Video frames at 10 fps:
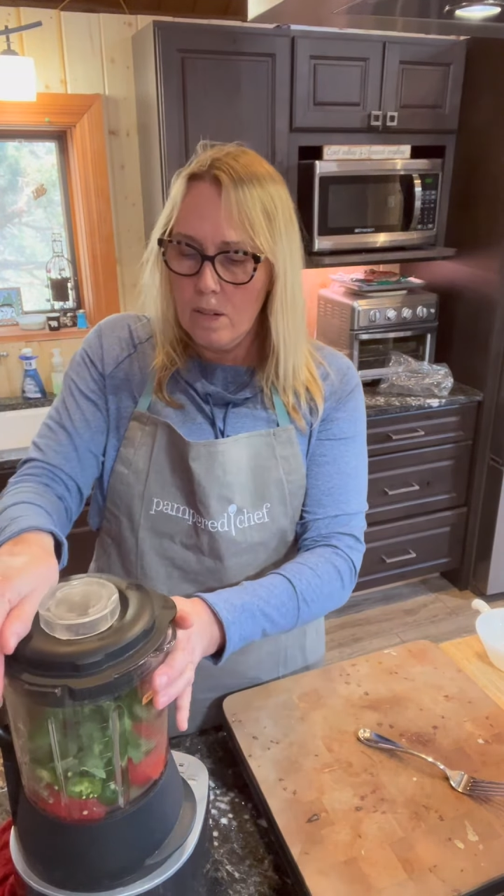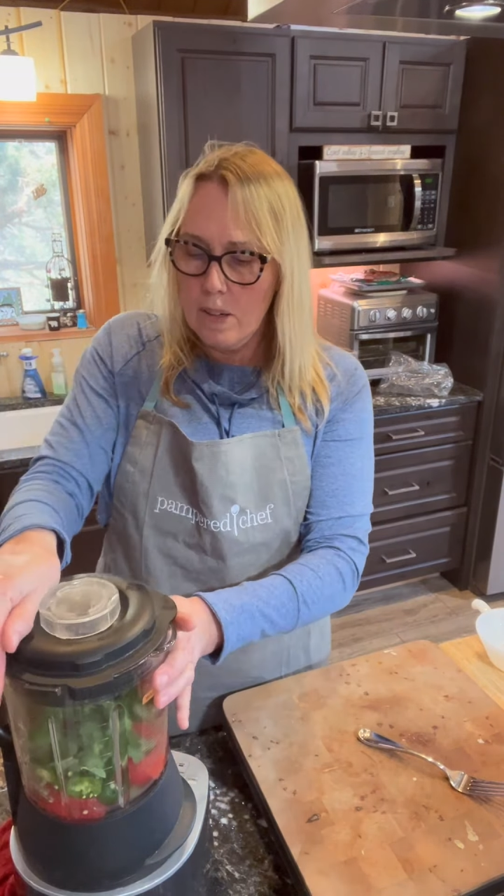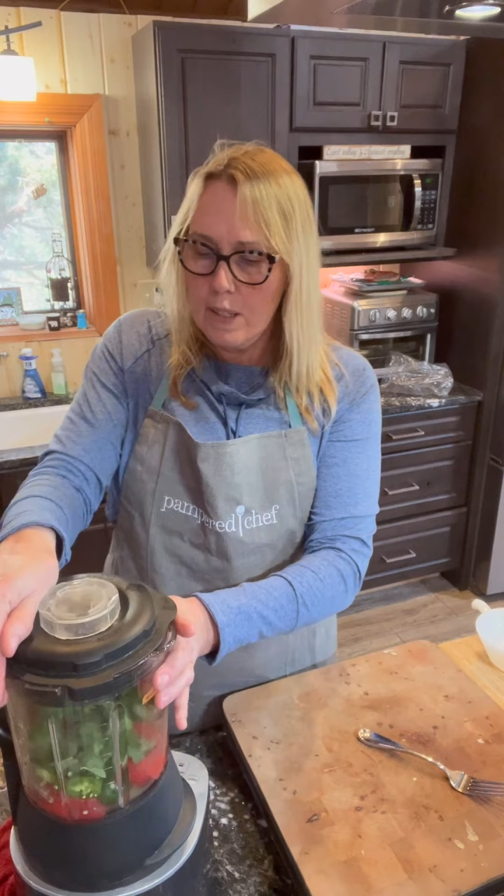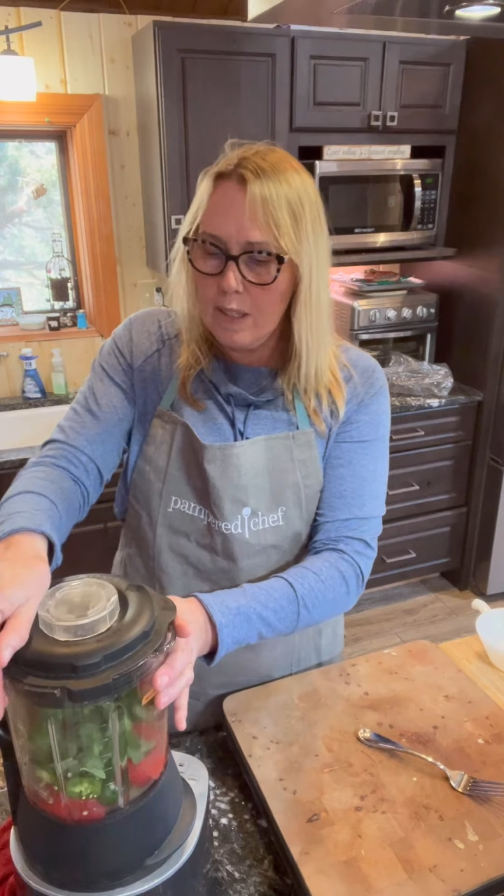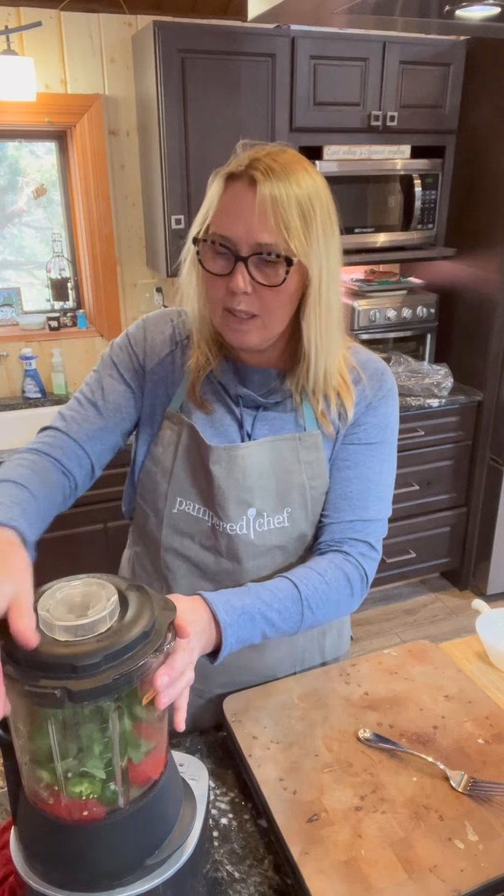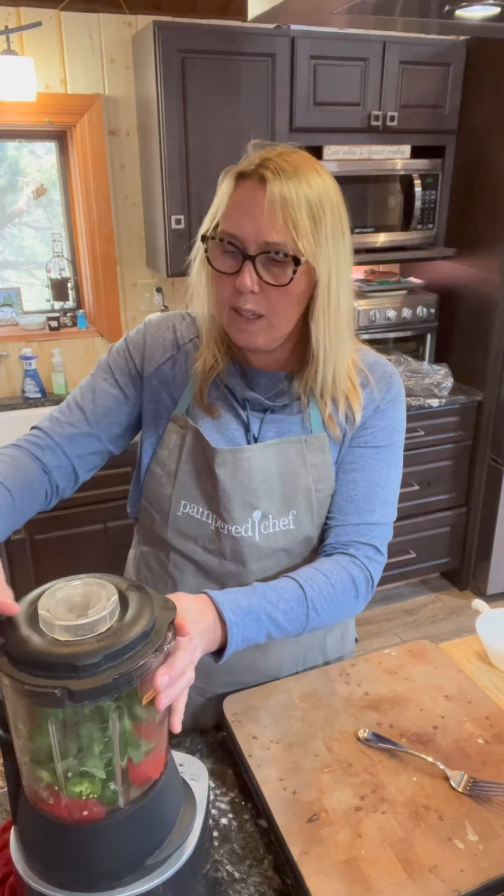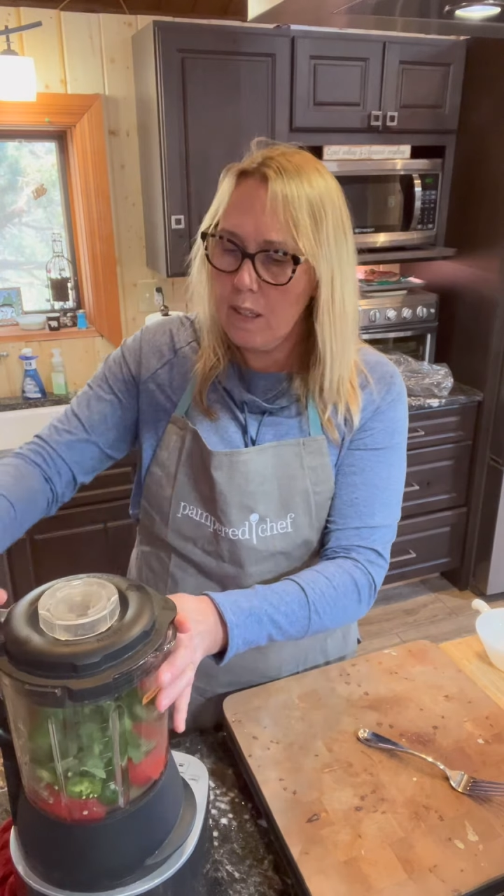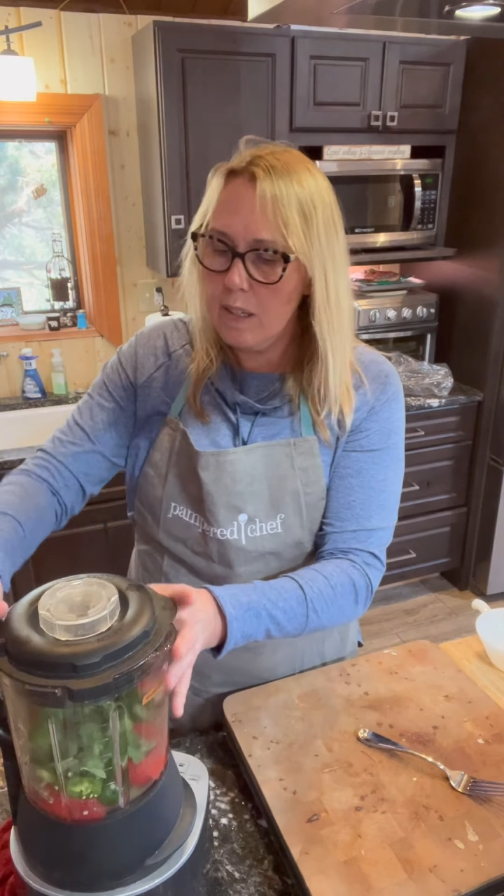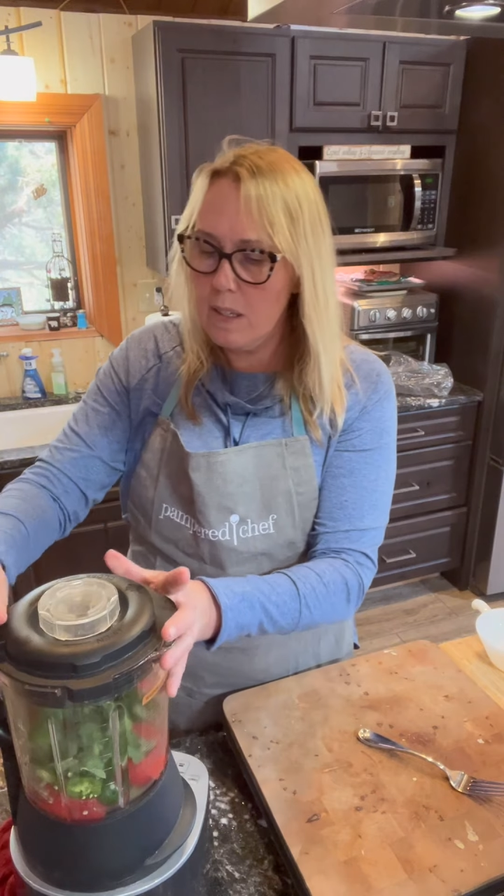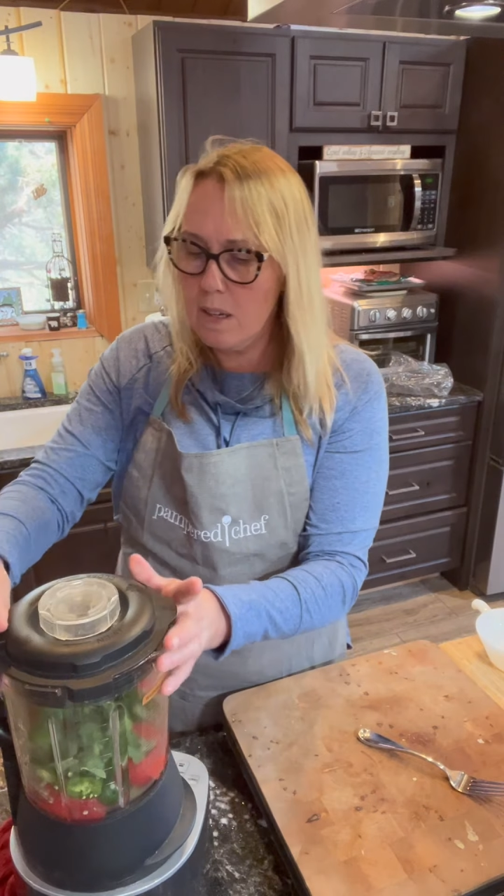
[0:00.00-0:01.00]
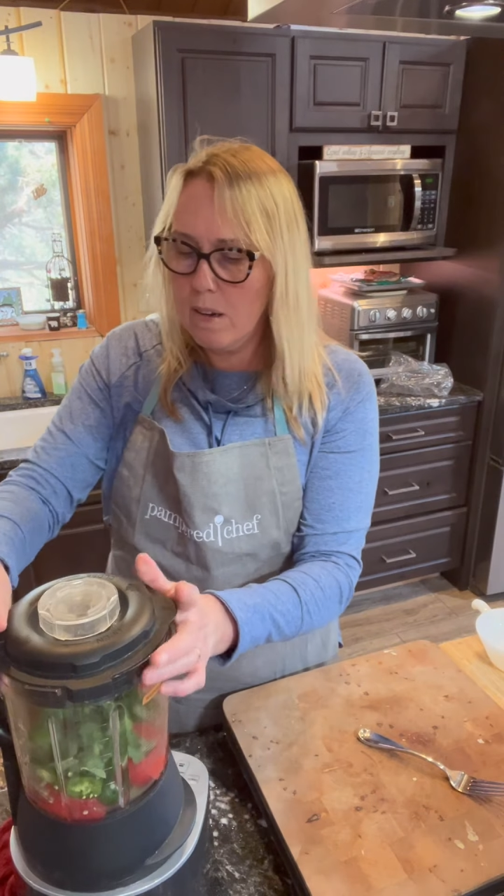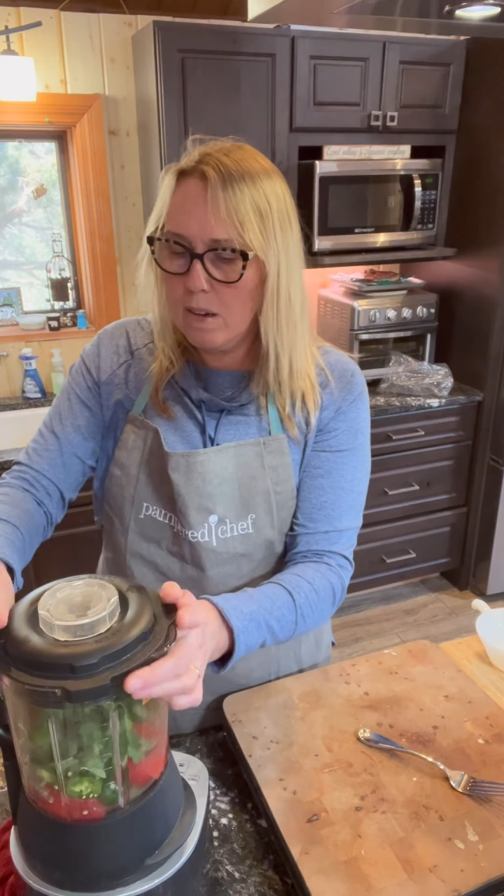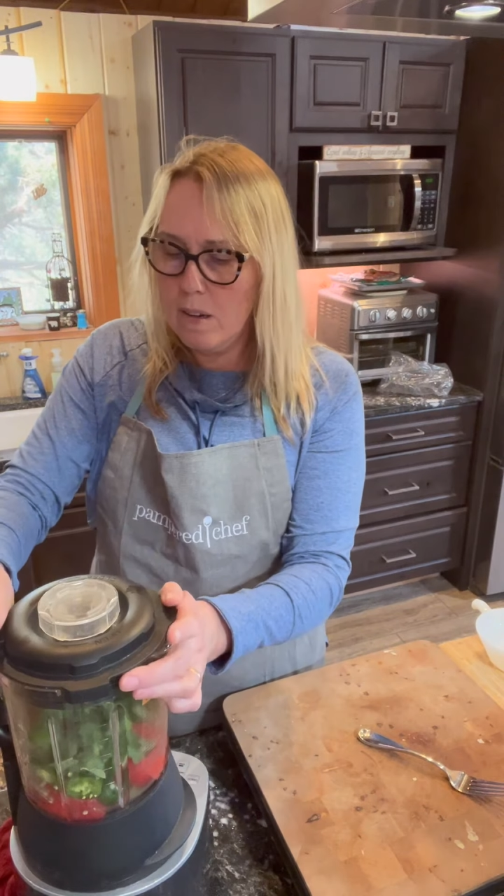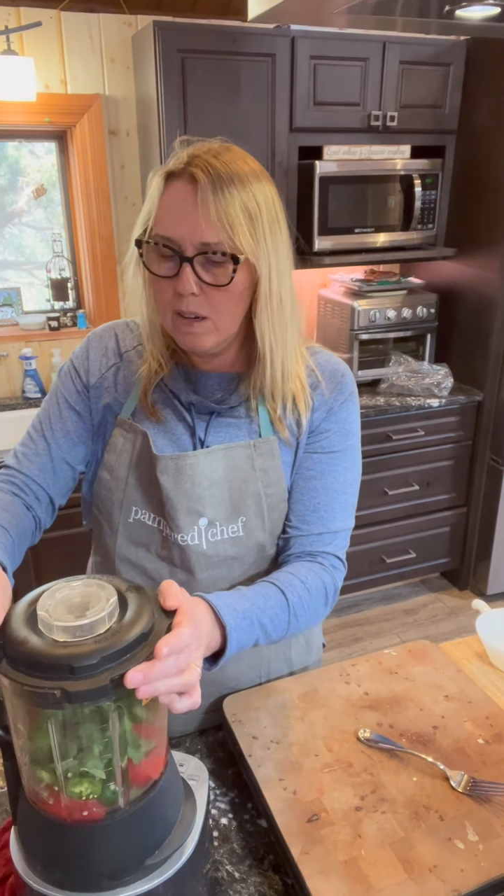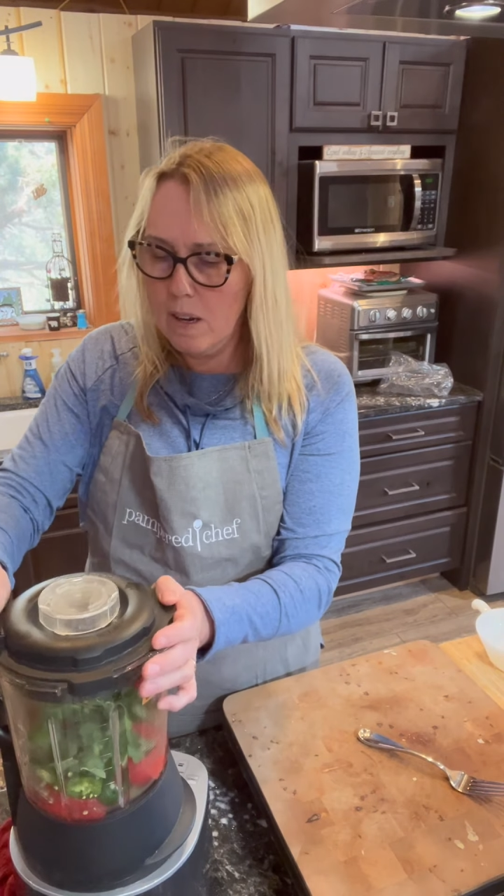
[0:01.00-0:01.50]
gonna stick this
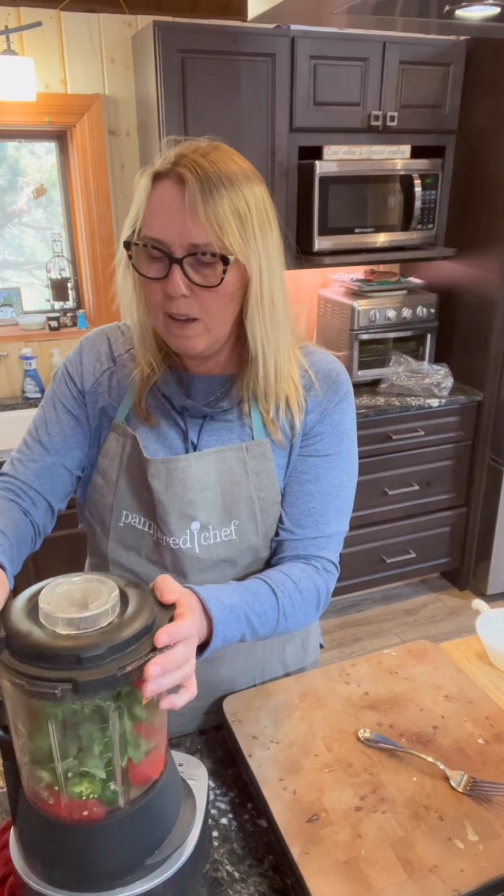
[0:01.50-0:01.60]
on